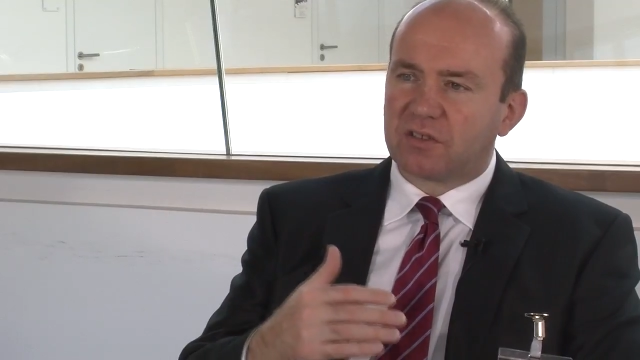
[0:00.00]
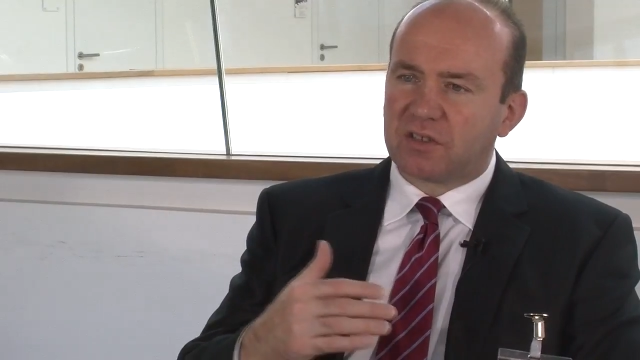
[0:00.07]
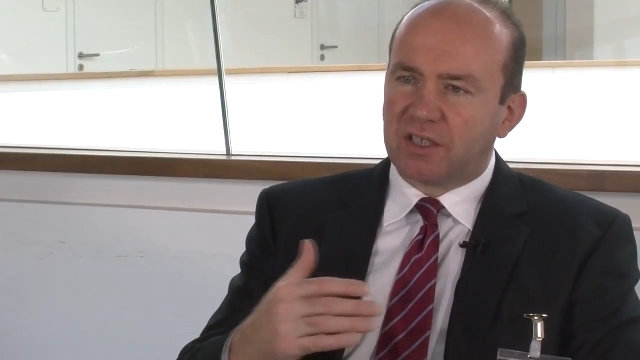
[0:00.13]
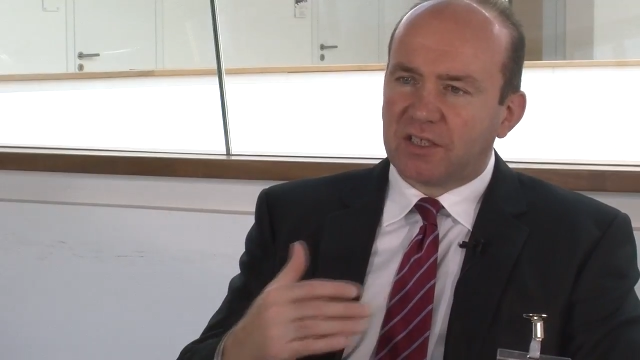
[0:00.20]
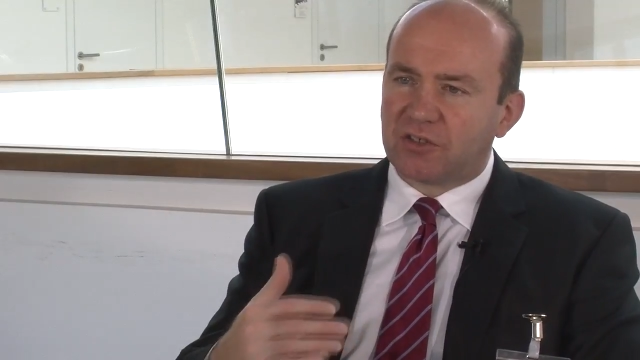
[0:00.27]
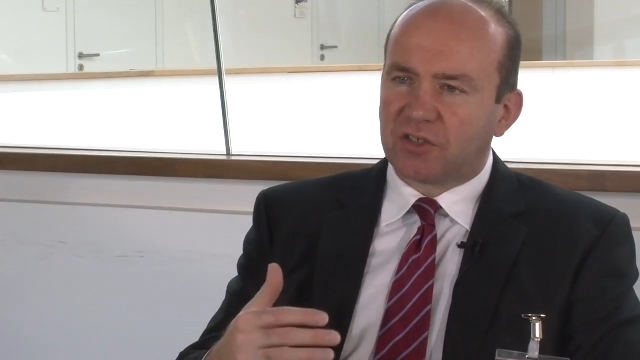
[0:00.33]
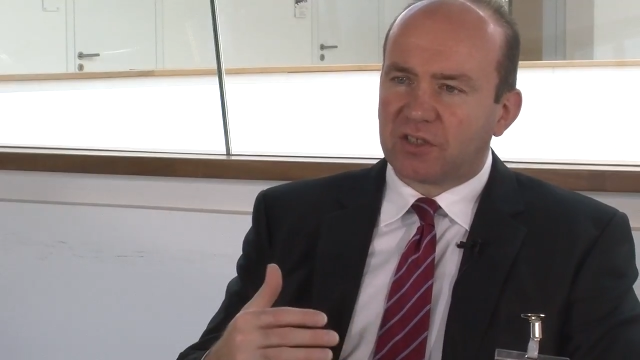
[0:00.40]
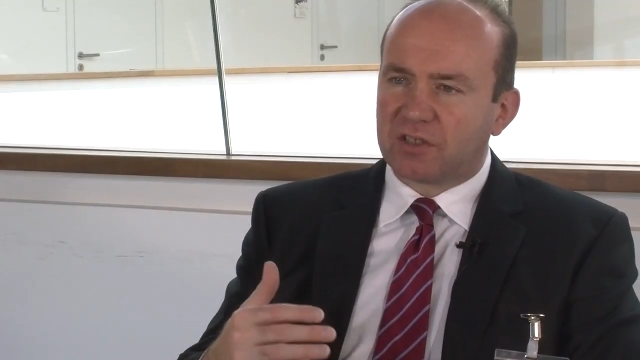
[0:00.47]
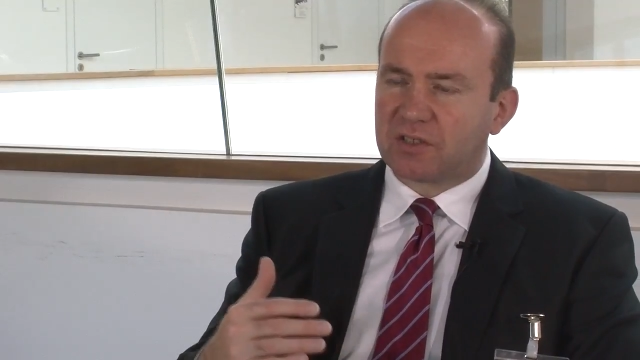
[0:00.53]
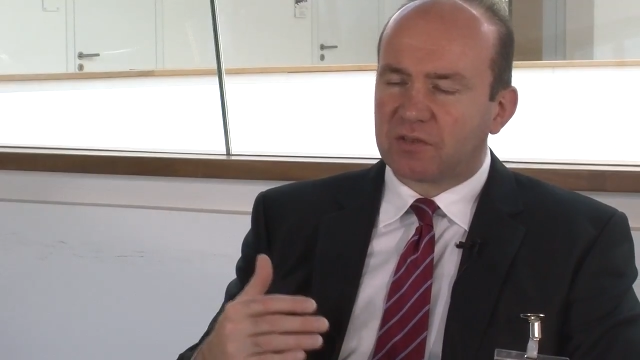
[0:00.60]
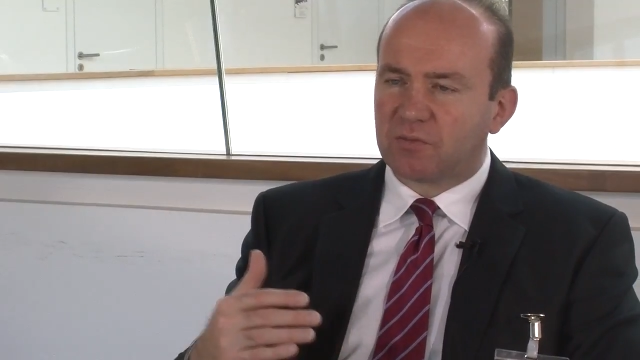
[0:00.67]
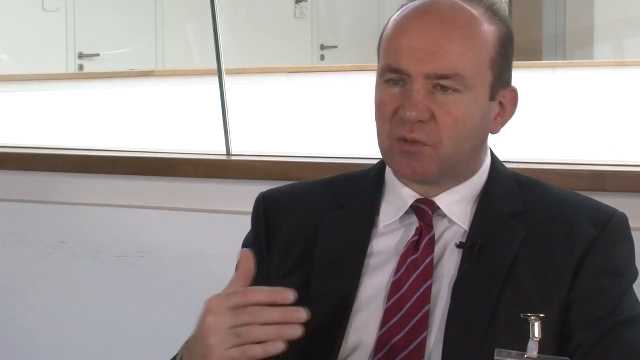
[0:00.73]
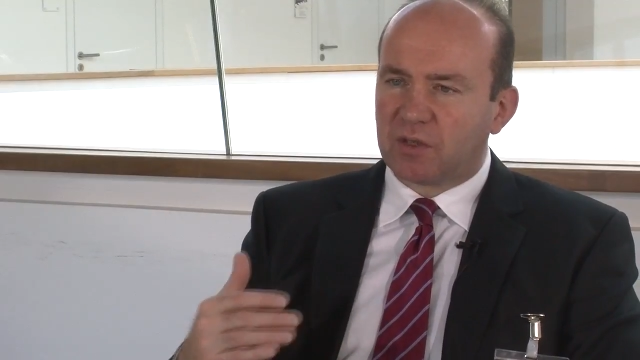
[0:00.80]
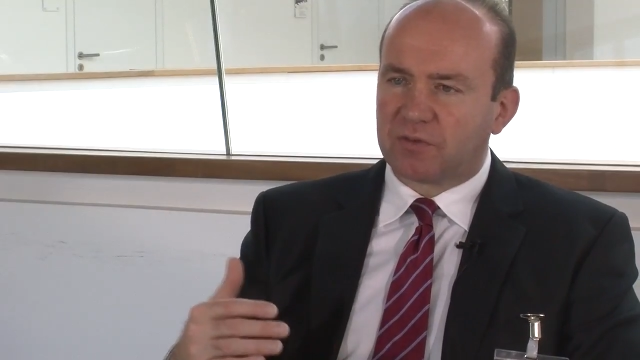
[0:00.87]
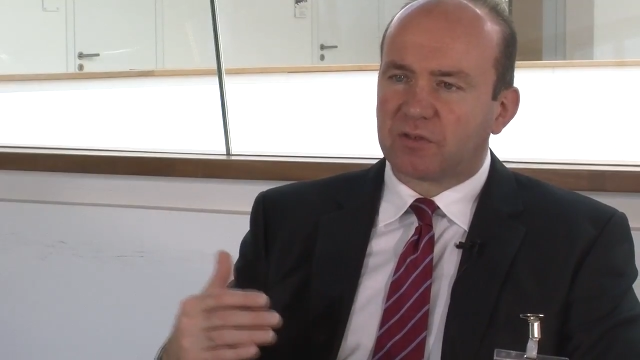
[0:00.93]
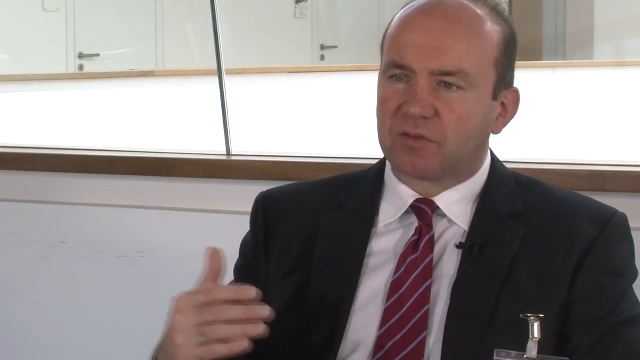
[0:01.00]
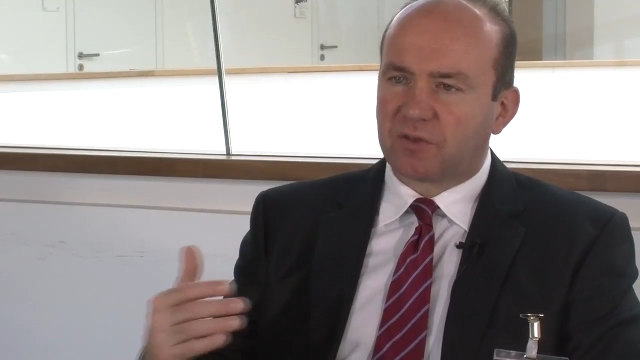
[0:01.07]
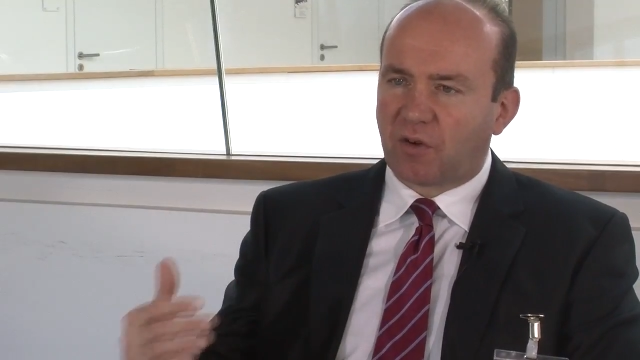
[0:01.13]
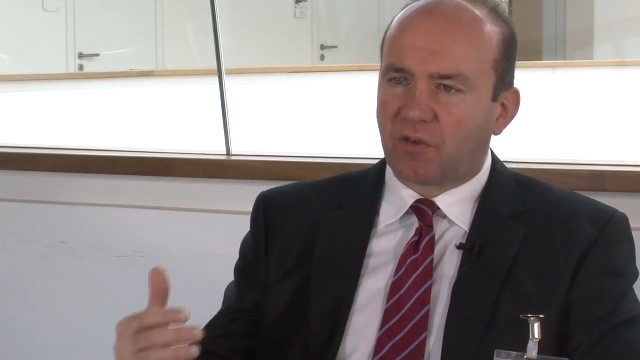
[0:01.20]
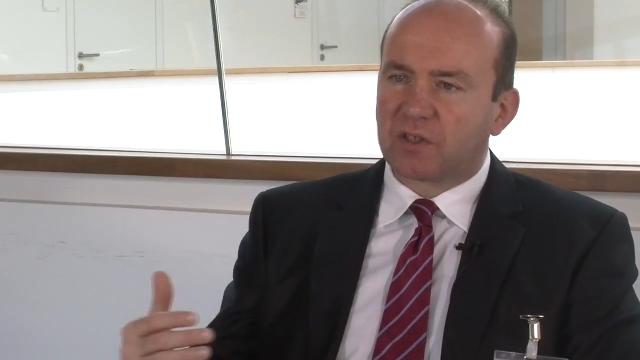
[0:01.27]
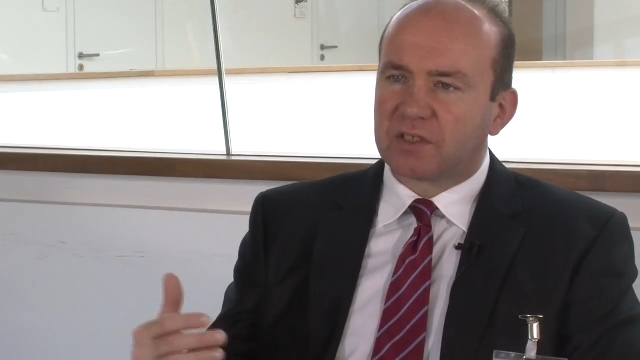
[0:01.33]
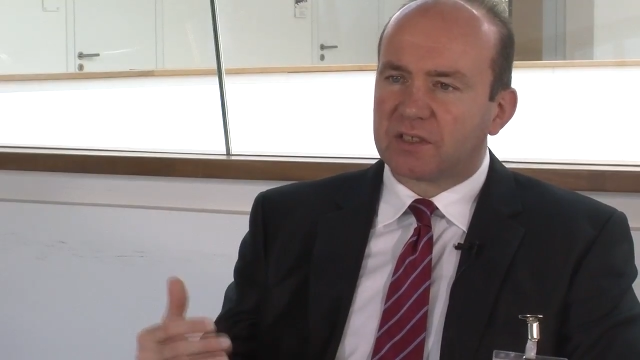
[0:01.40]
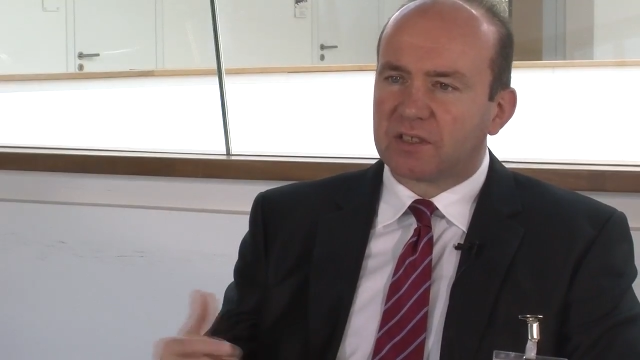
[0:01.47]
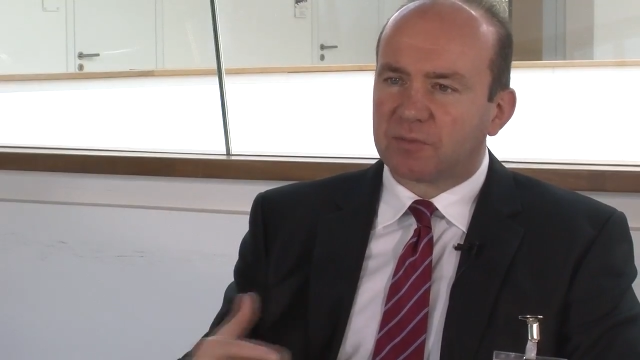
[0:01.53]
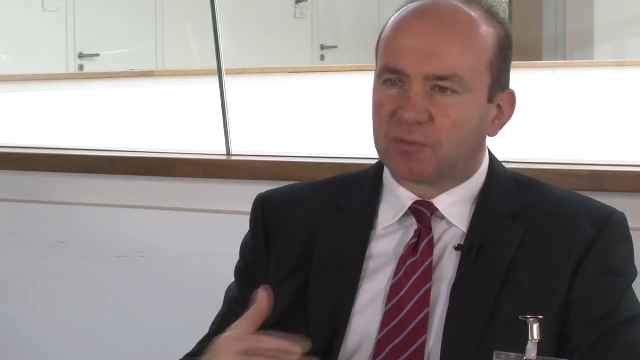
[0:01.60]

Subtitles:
teaches with authority,